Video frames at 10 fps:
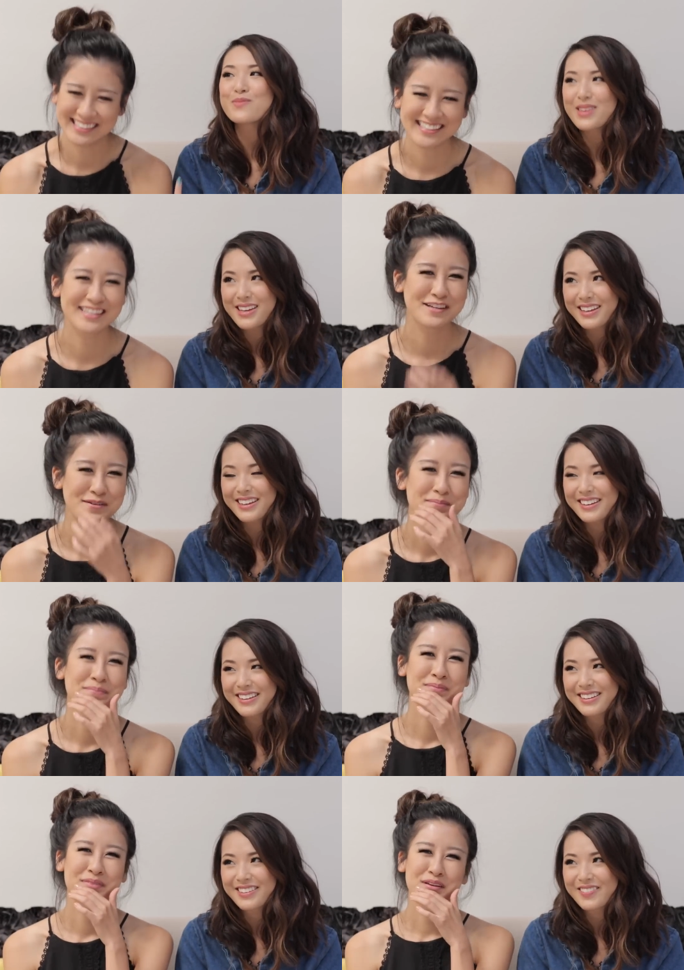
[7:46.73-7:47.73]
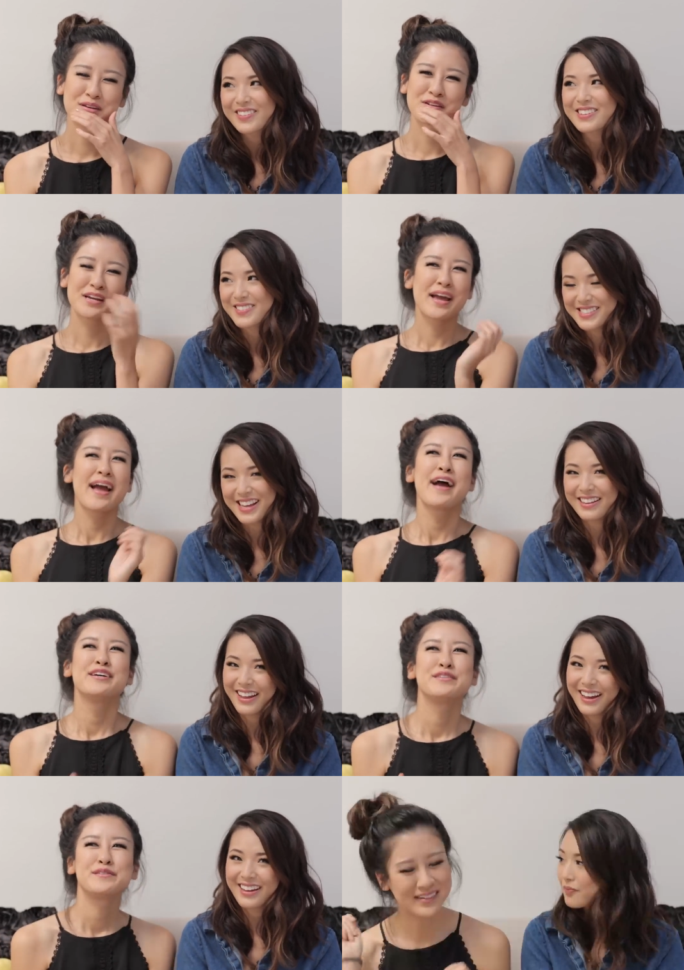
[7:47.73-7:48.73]
Speaker 1: mean when you say
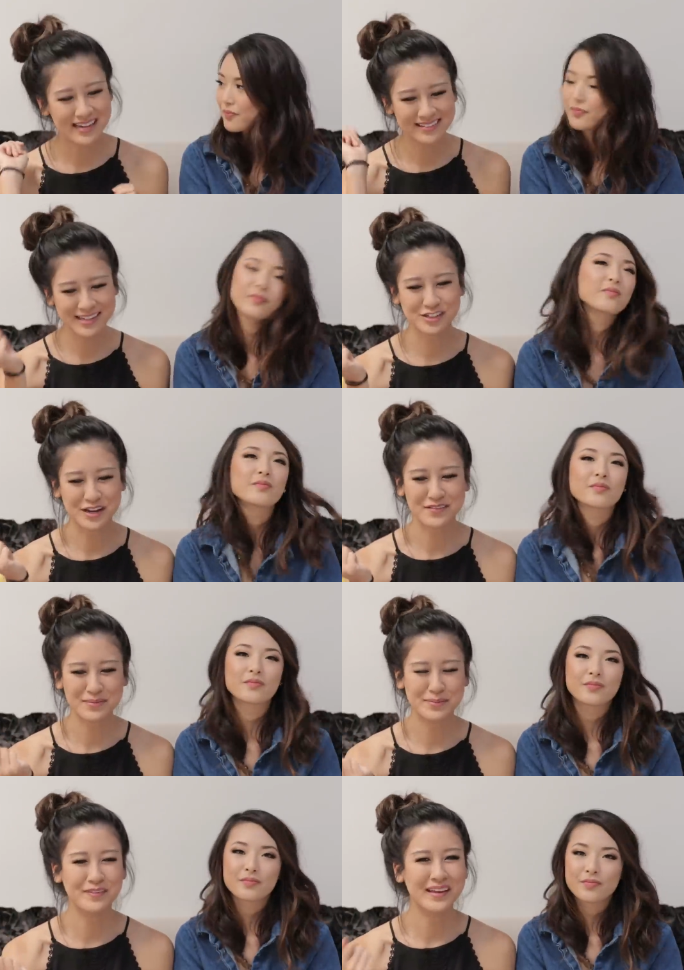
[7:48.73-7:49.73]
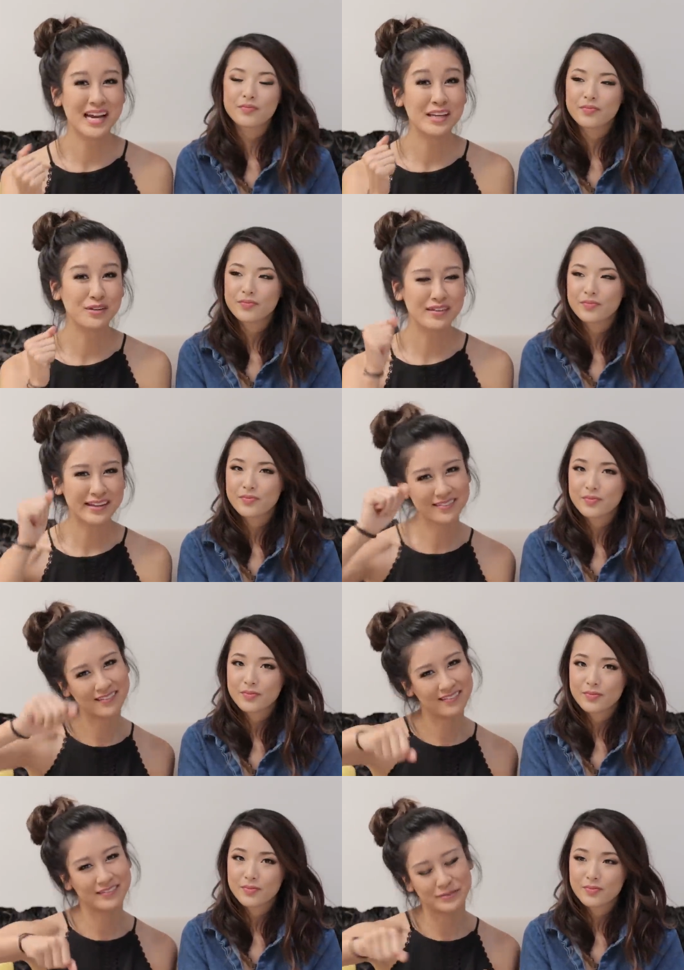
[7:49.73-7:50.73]
that? When I say shaving, people think I use like the
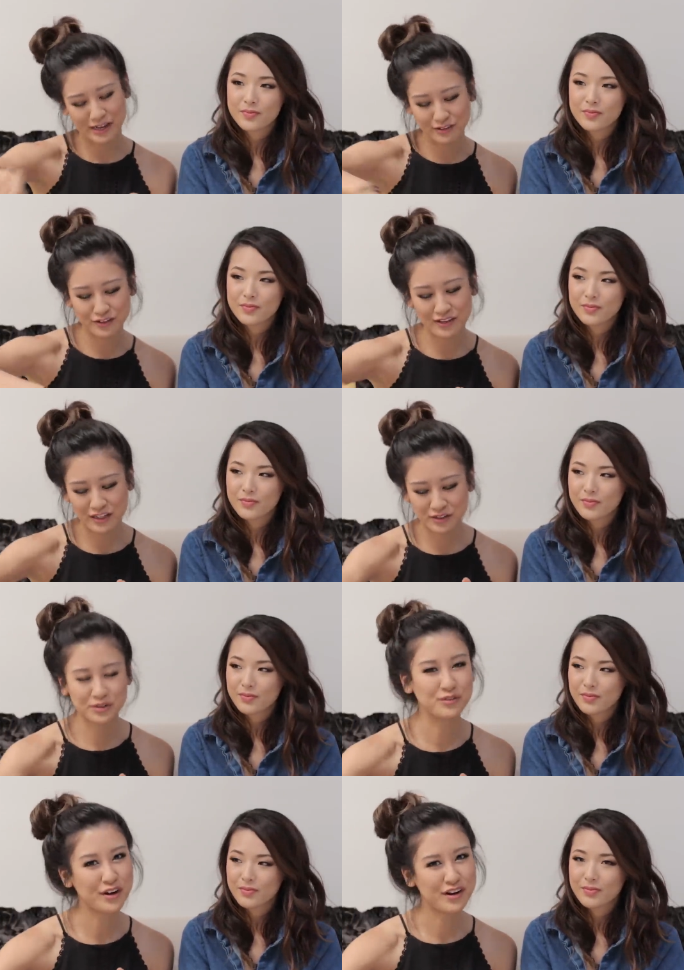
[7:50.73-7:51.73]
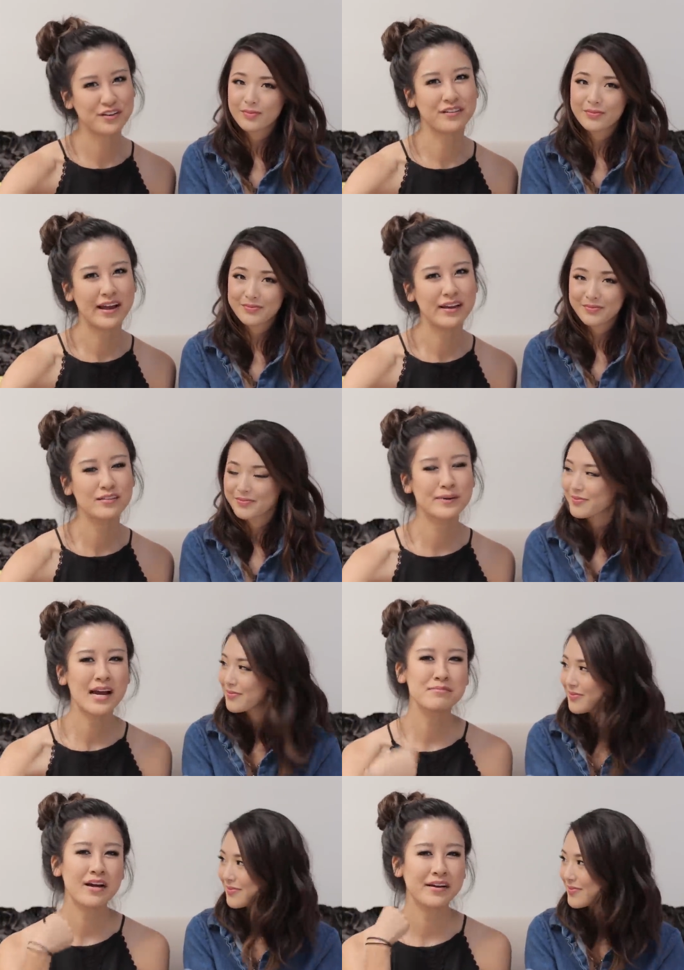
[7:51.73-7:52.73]
razor that you use on your legs, but
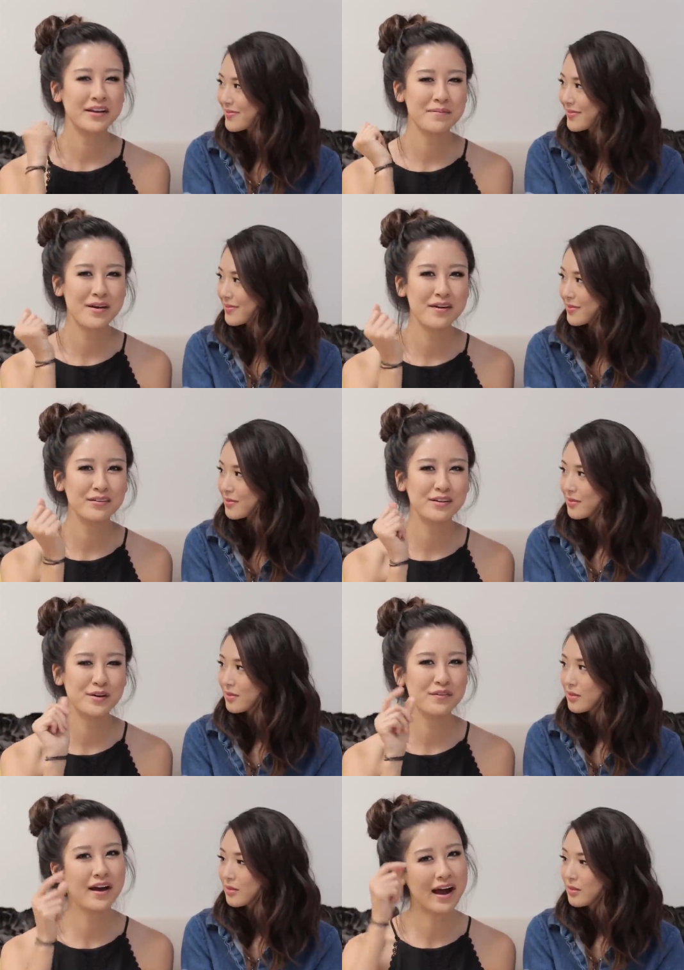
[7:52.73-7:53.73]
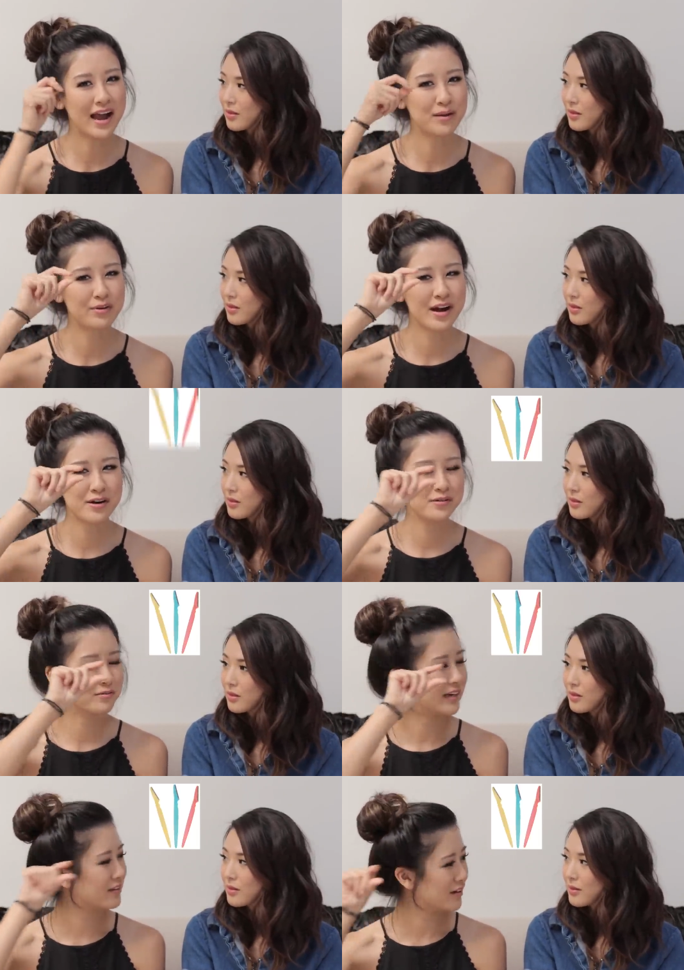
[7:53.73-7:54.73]
I'm talking about, you know, the eyebrow
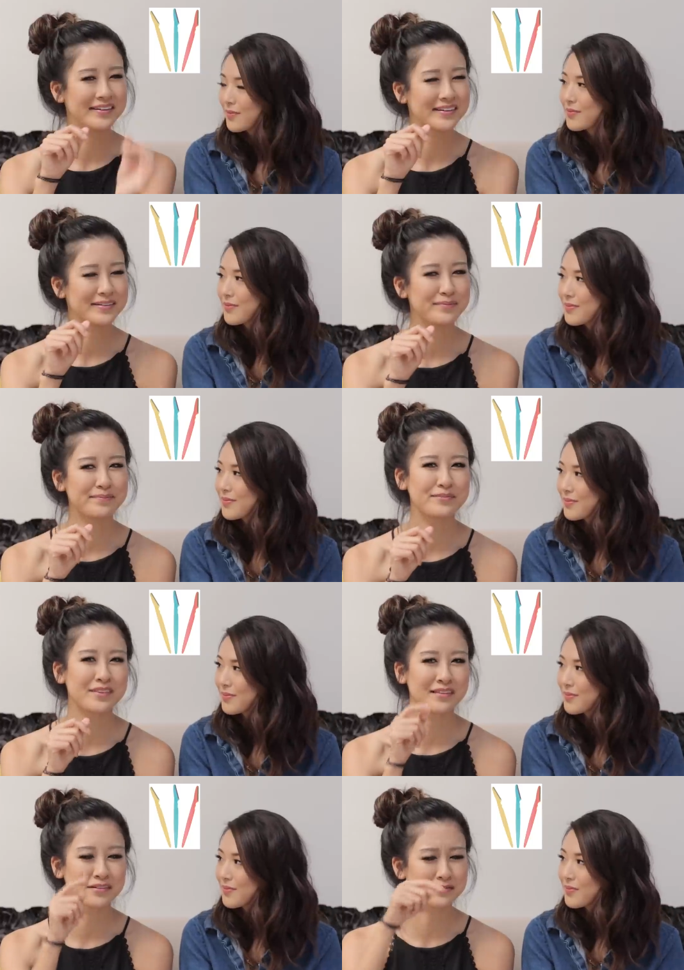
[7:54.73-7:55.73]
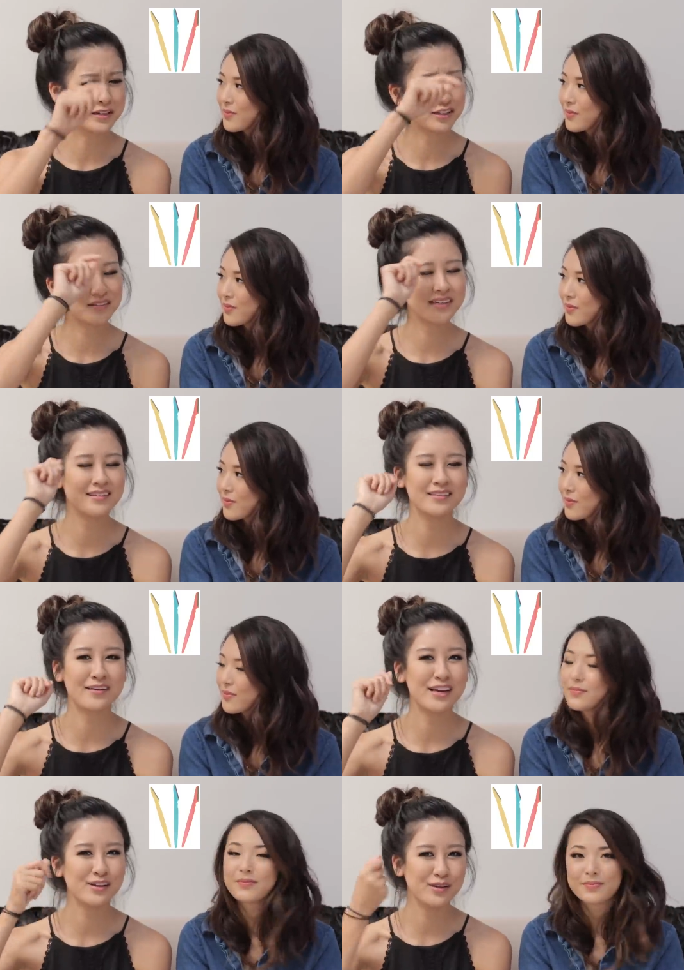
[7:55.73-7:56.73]
razor mm -hmm. with the little ridges in it? So
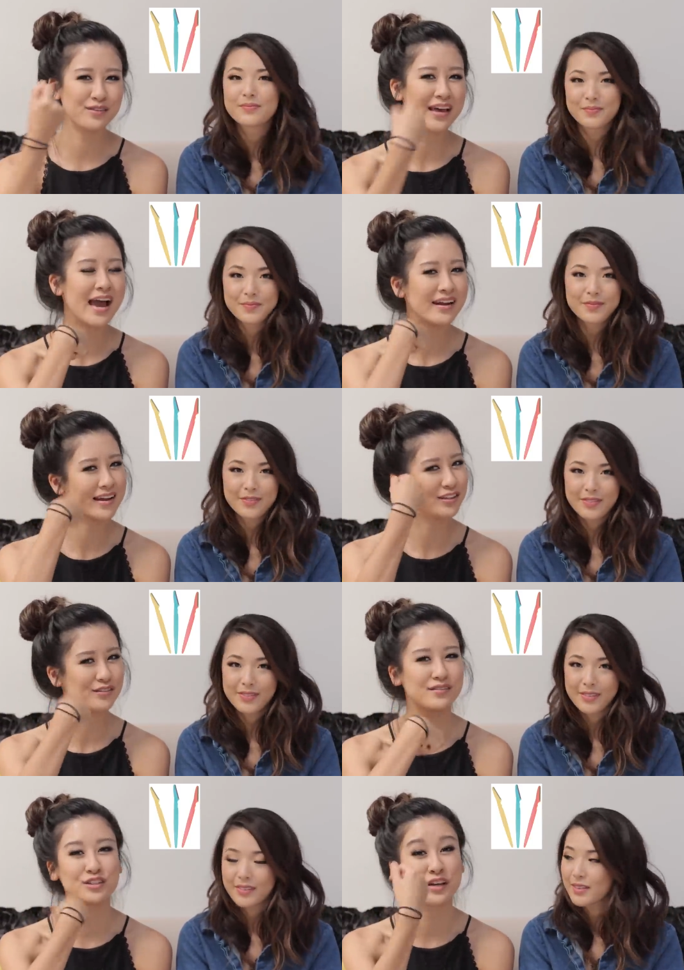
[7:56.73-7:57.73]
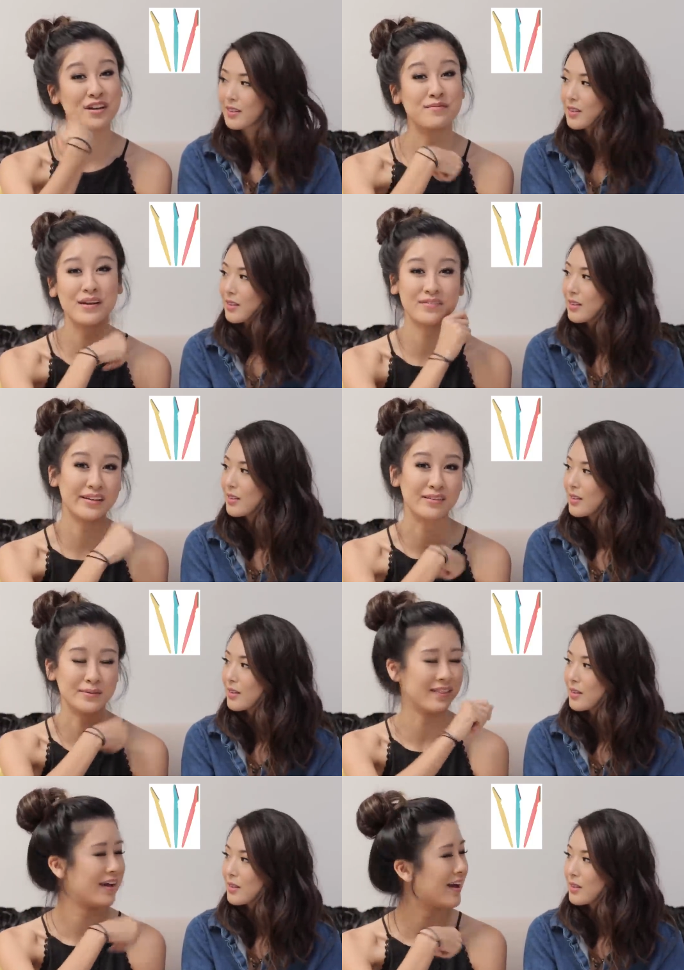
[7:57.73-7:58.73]
I mm -hmm. use mm-hmm. that and I just shave my face
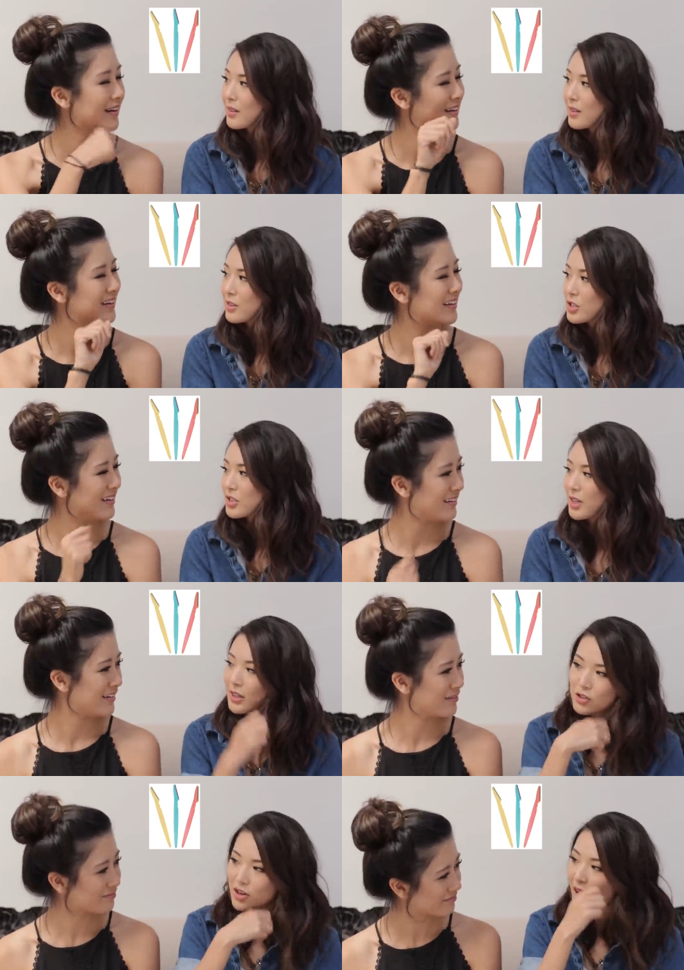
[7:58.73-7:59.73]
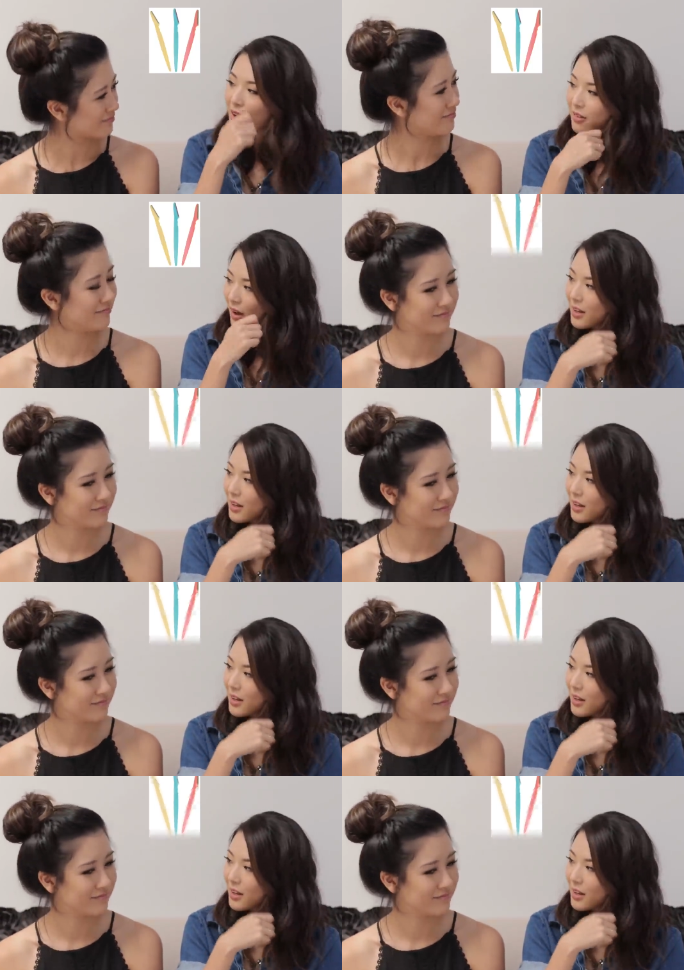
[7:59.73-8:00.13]
with that. Just like dry,